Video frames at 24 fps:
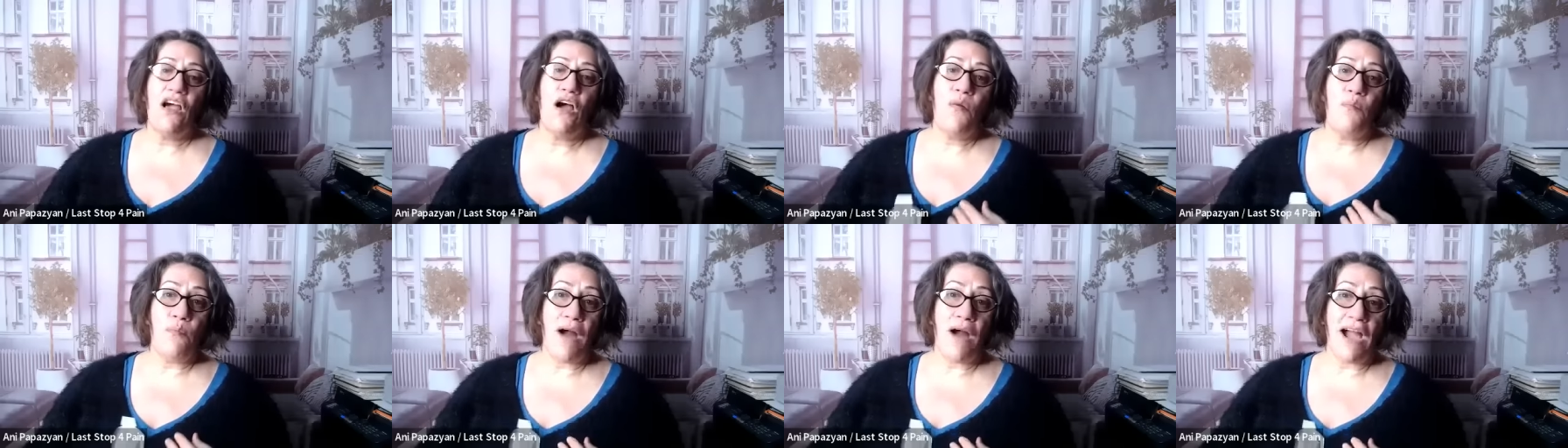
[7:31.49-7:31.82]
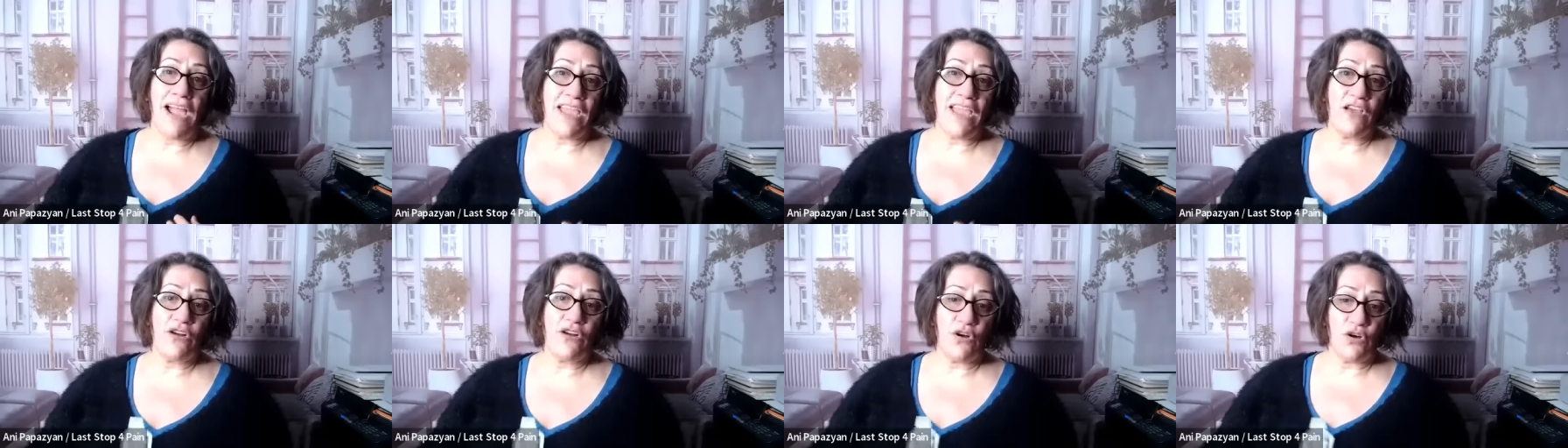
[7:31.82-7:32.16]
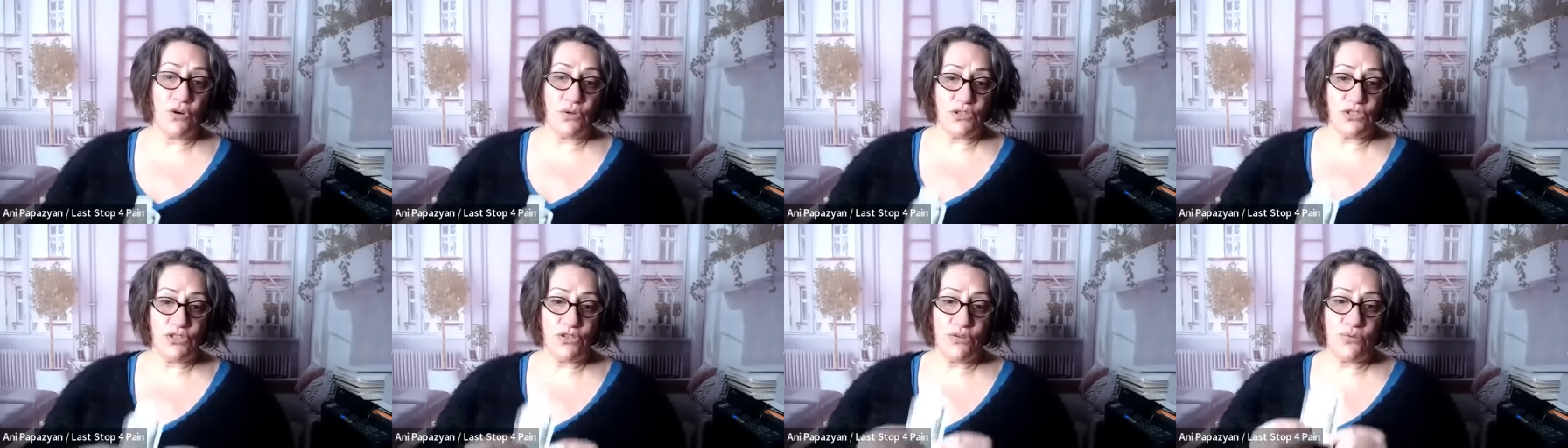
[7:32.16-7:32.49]
My
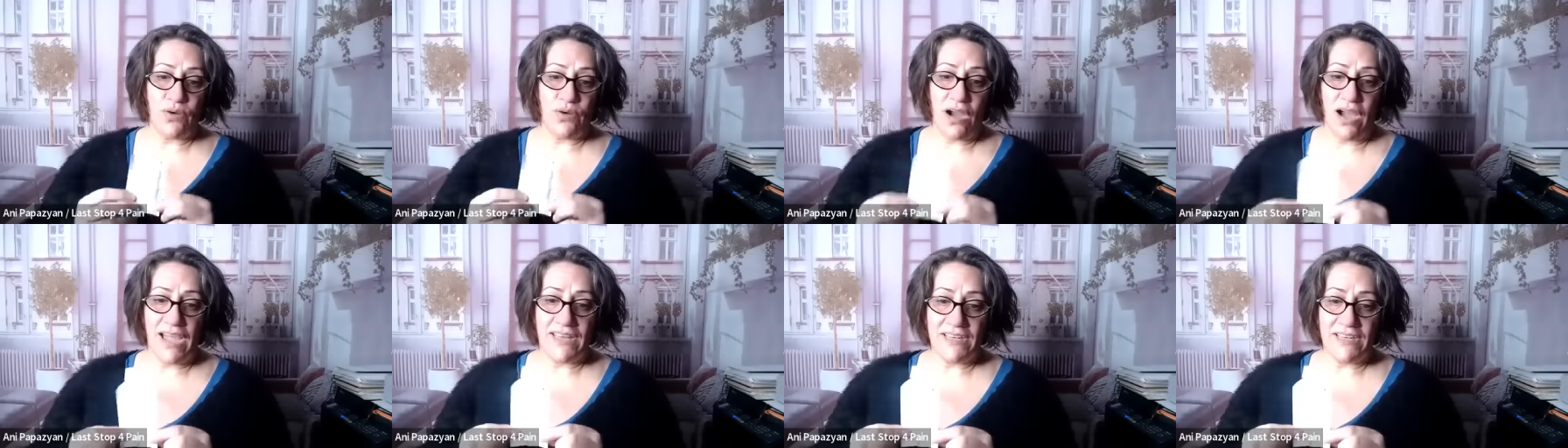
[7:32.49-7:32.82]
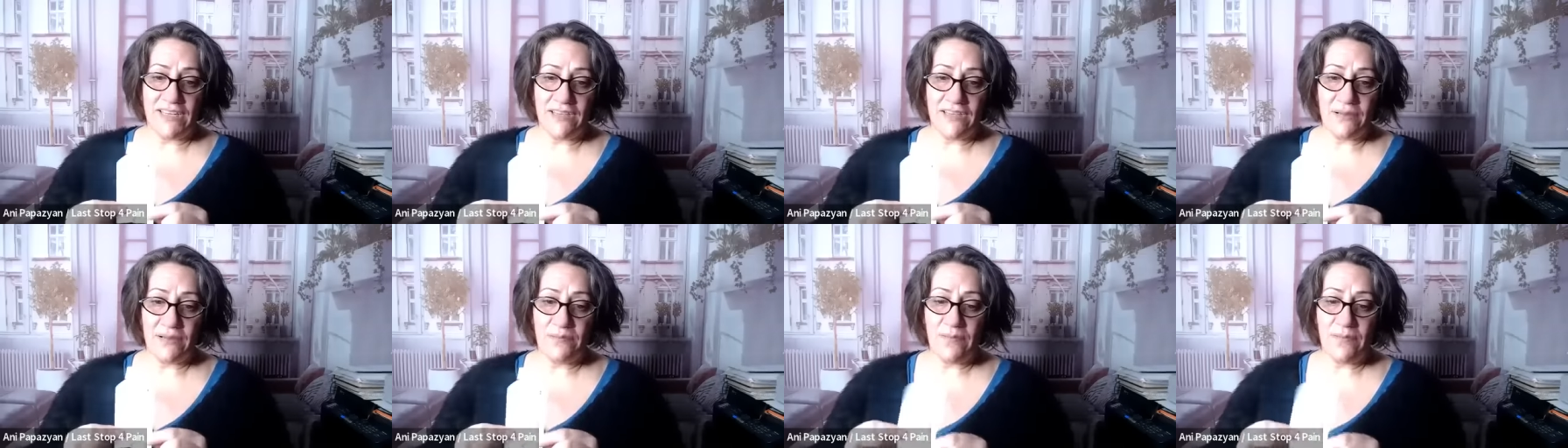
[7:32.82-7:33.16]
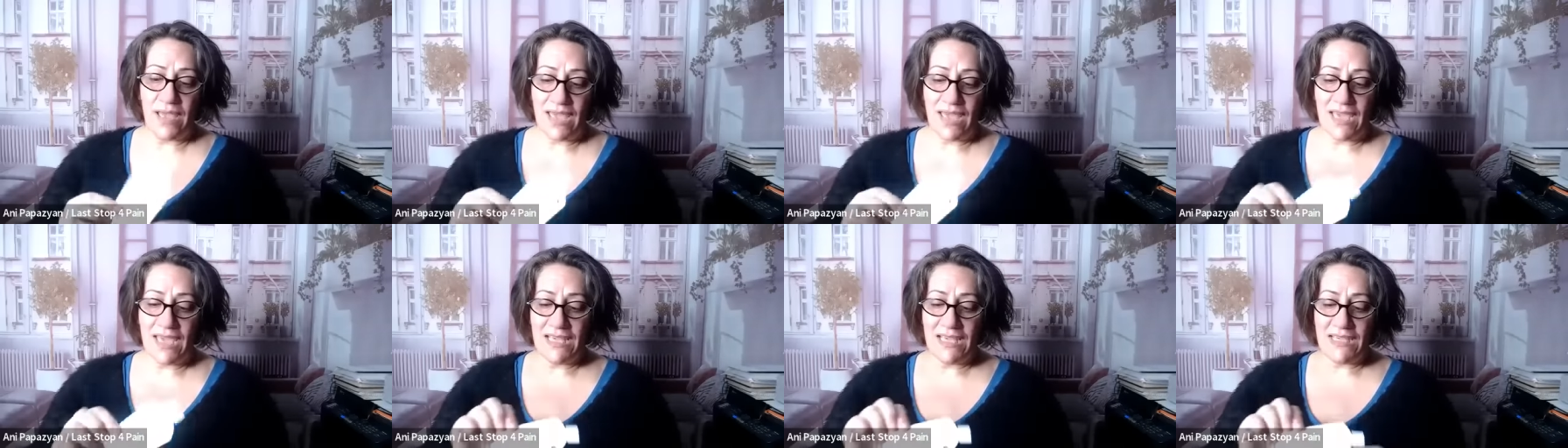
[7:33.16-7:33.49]
go-to item
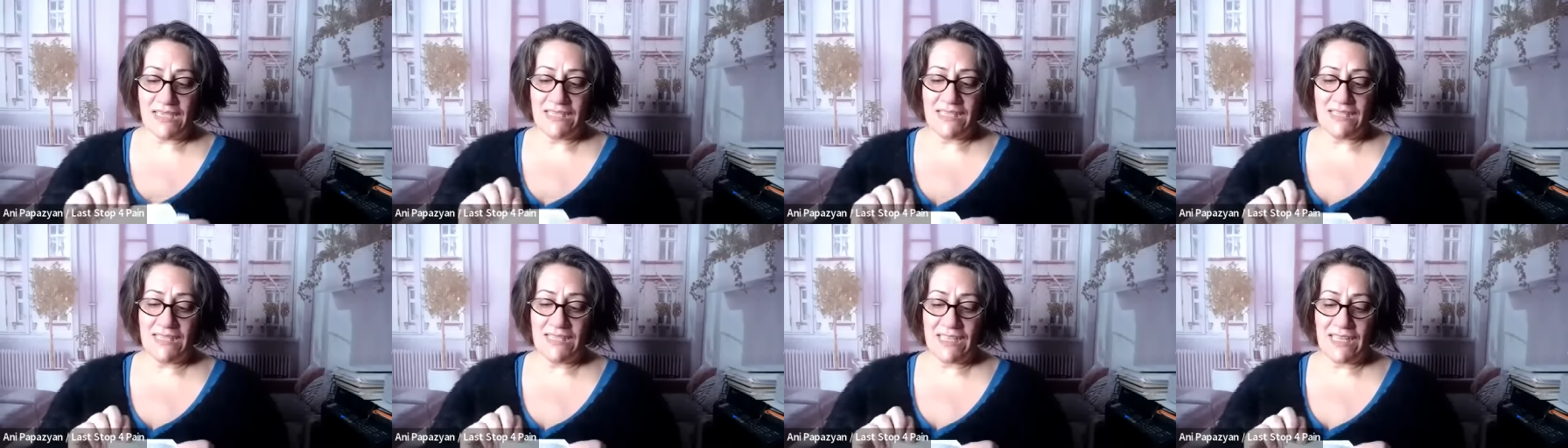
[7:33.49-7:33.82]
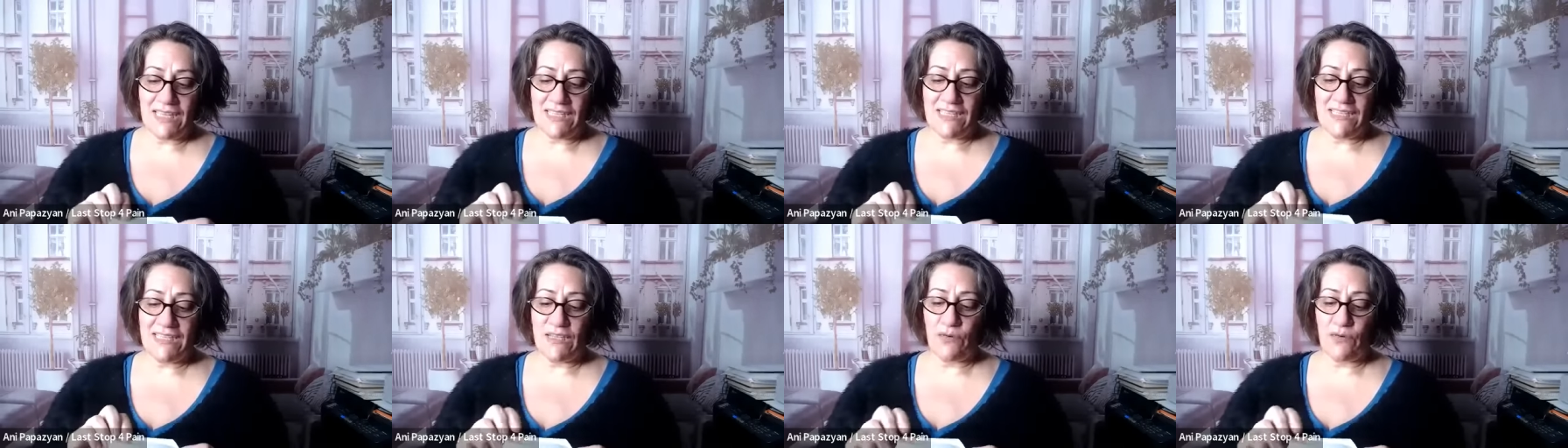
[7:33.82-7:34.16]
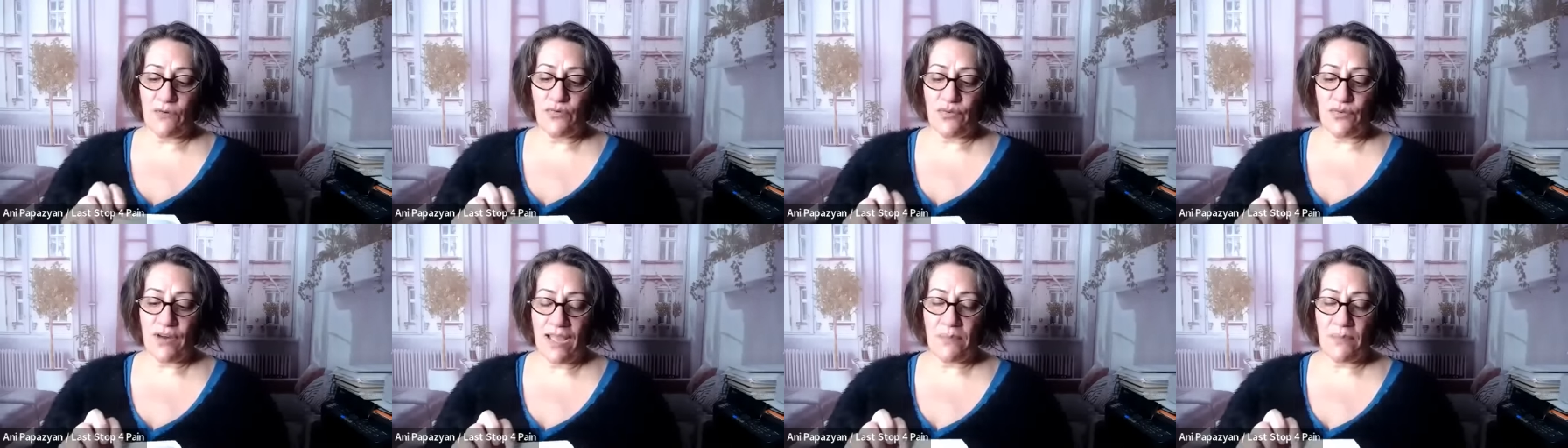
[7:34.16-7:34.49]
is this
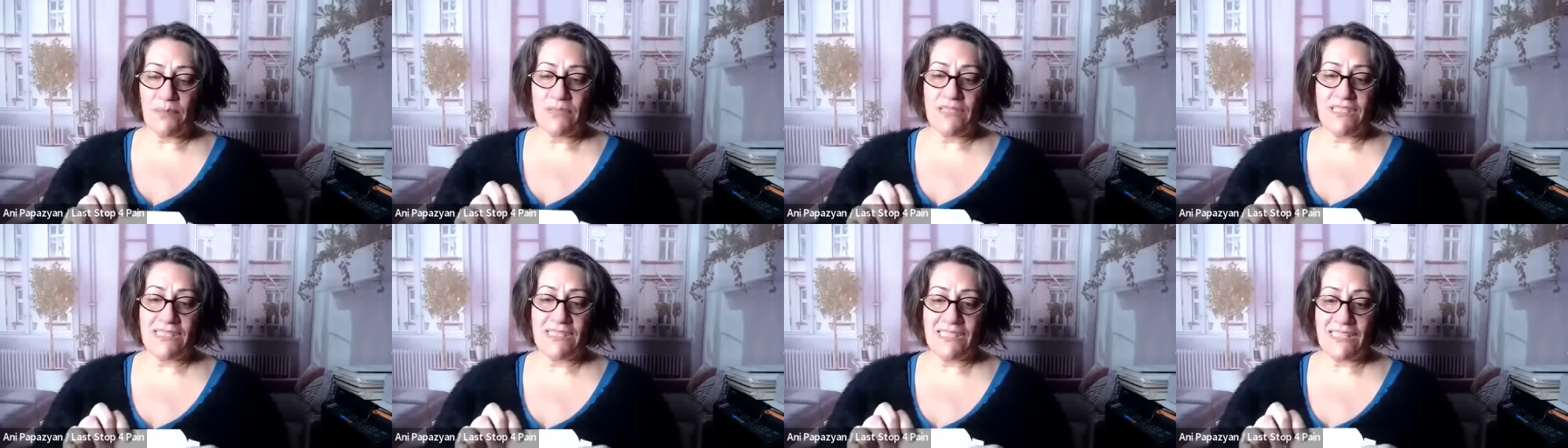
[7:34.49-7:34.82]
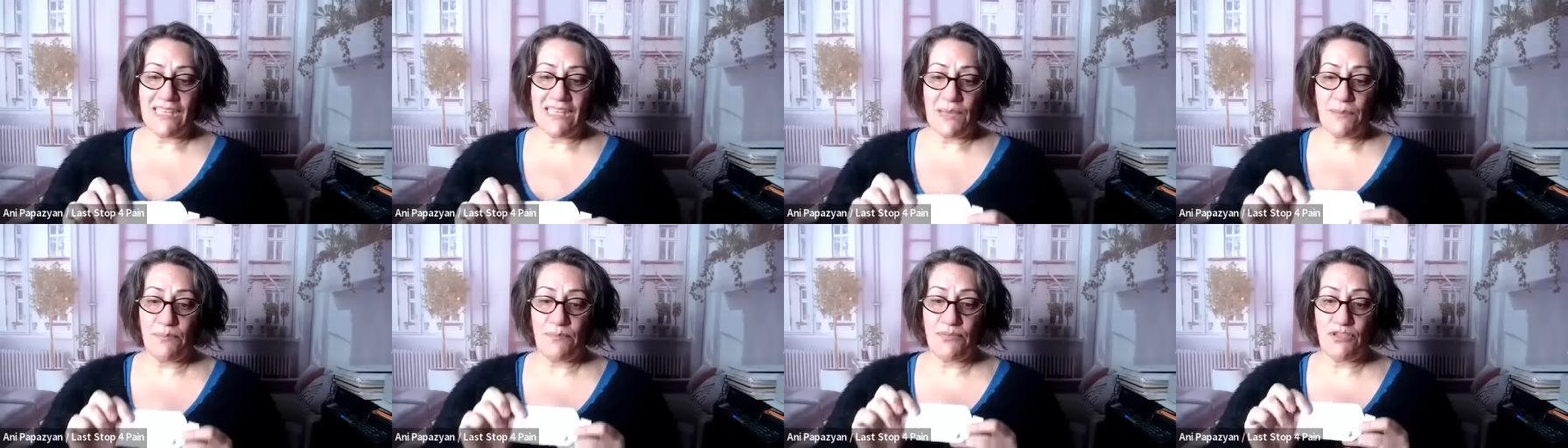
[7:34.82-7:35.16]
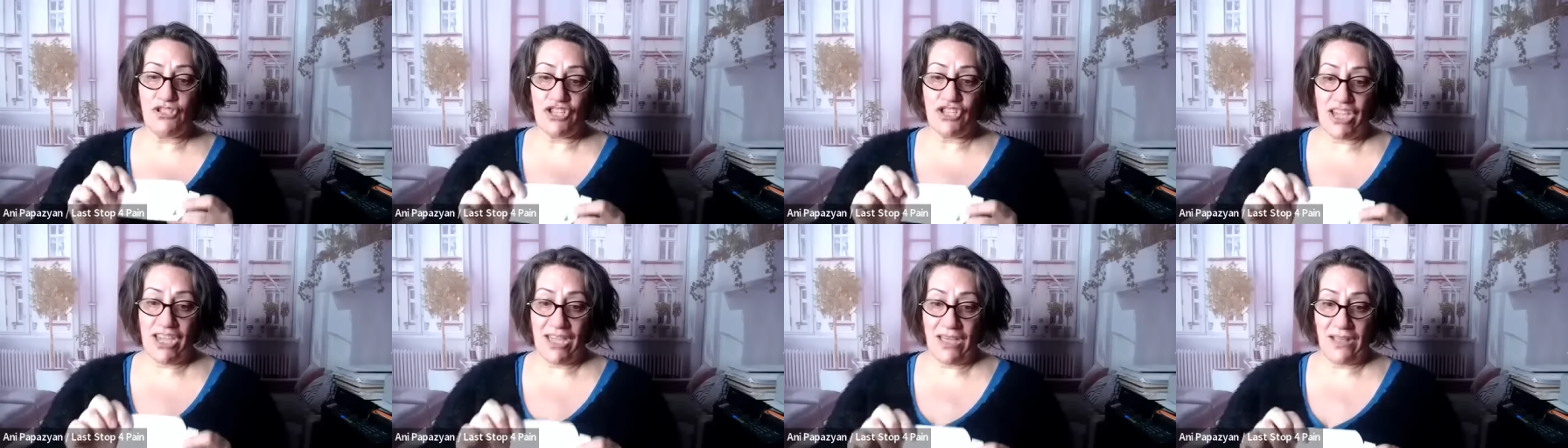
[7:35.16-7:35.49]
REM sleep
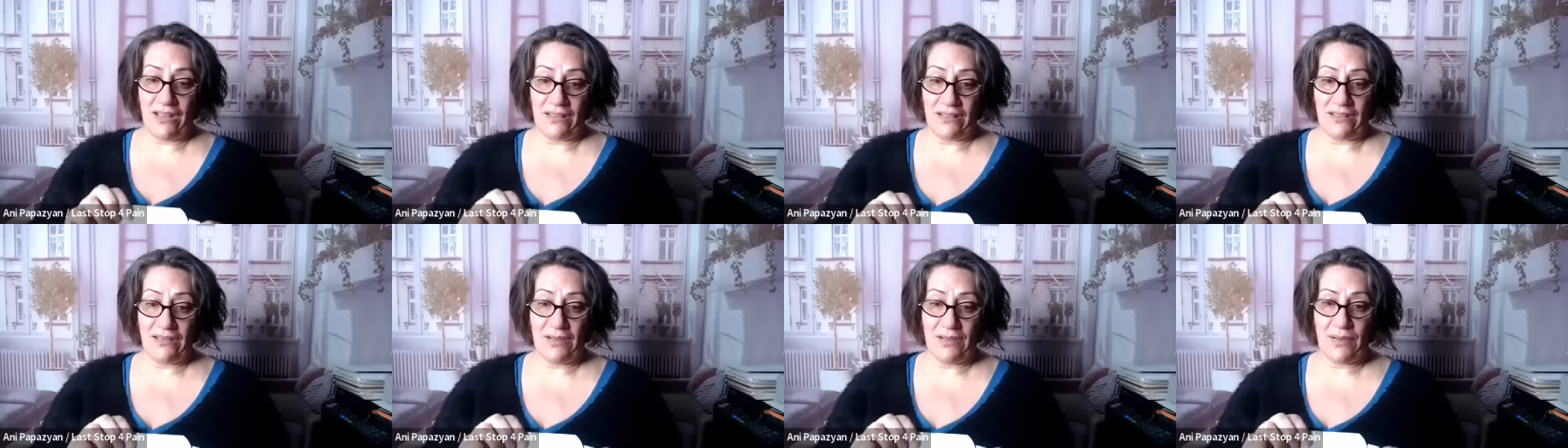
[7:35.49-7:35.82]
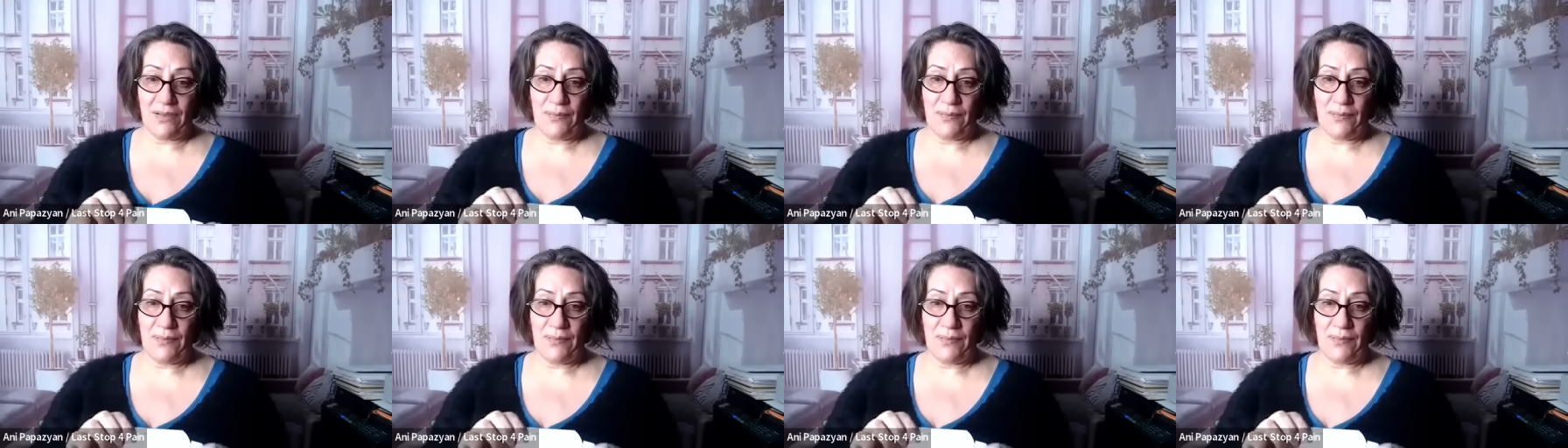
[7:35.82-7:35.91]
gel.